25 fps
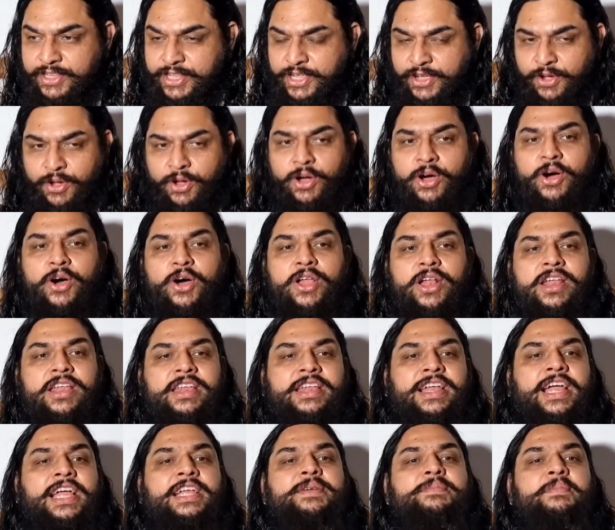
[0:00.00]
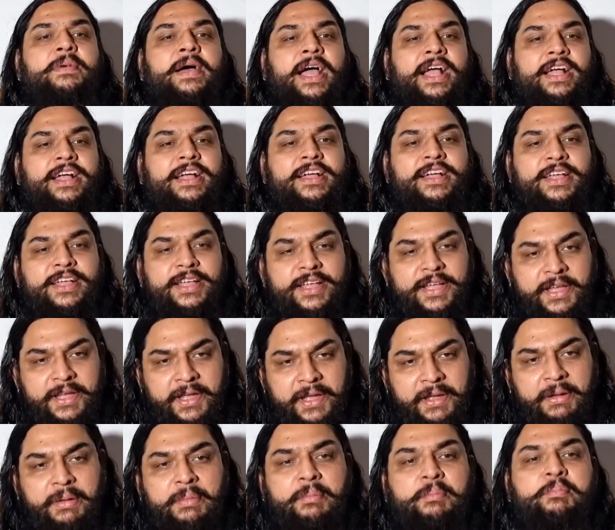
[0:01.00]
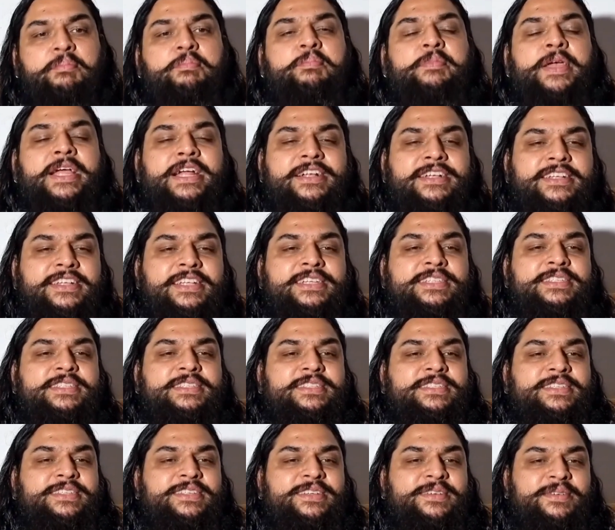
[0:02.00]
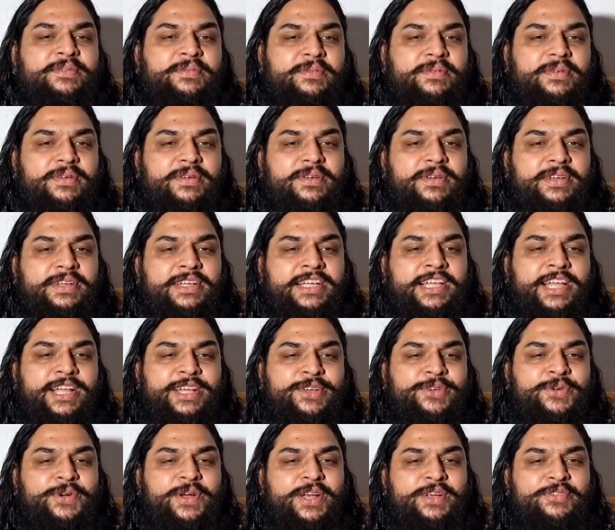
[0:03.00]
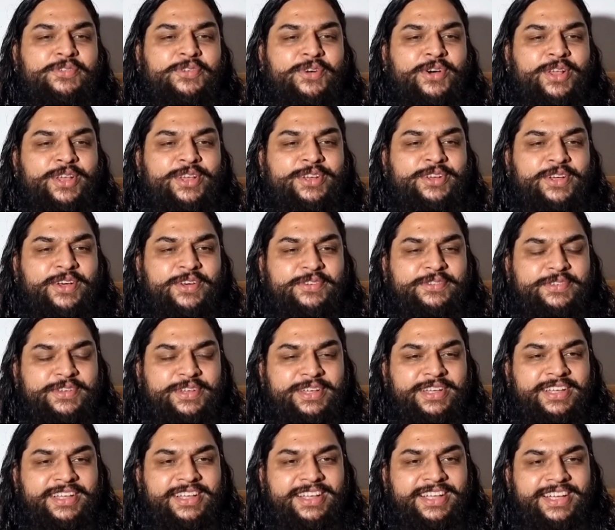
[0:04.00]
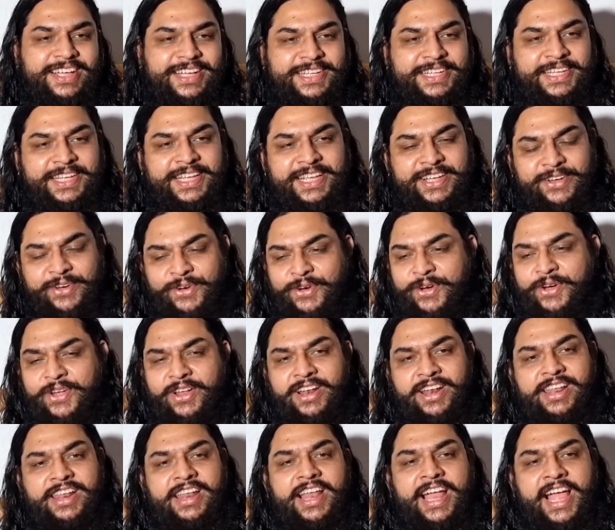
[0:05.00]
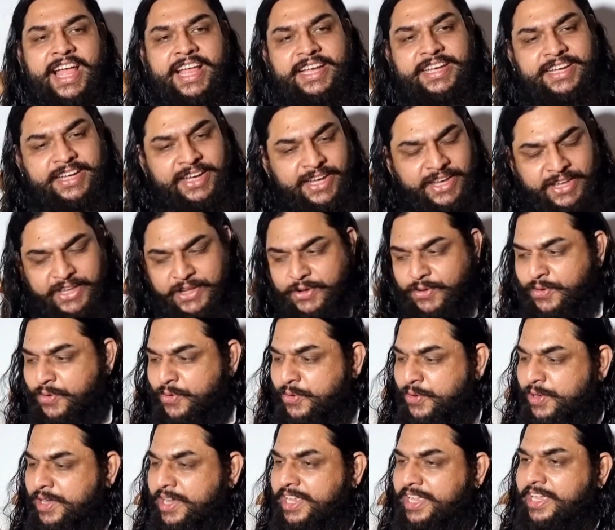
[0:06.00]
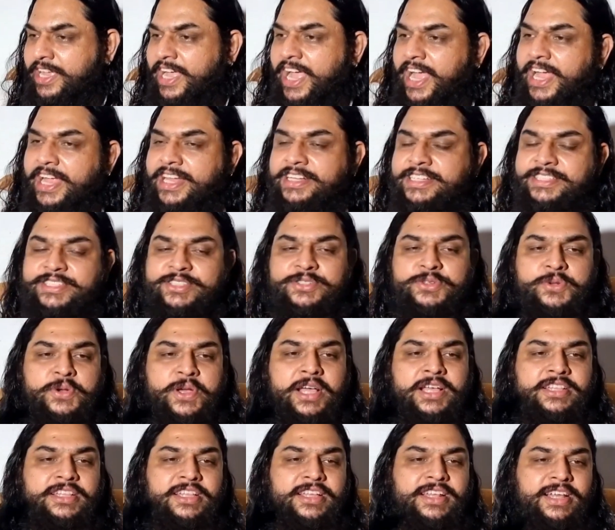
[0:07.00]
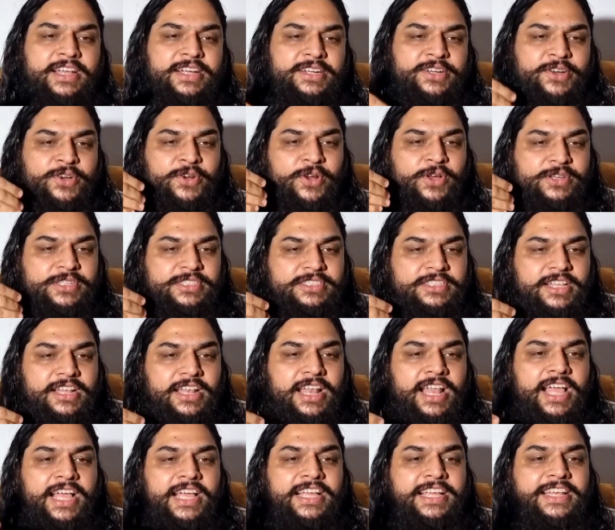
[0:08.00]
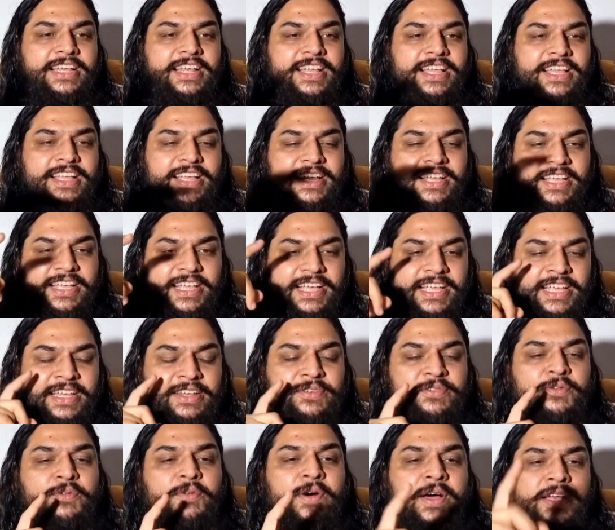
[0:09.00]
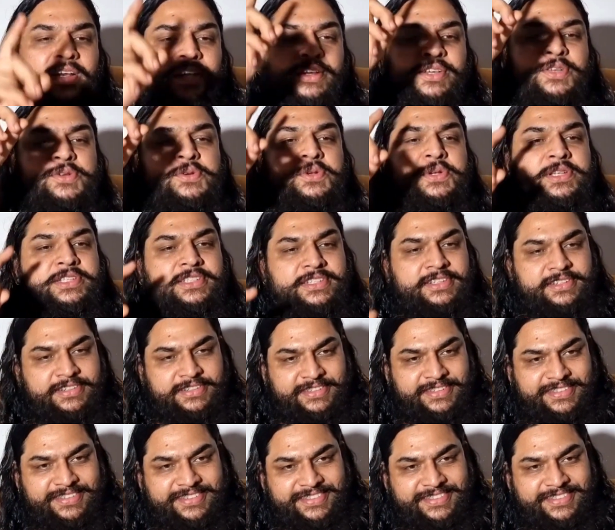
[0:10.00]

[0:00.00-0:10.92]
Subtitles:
they all ran back, picked this kid who had fallen off. They all ran holding hands together and crossed the line in one unison.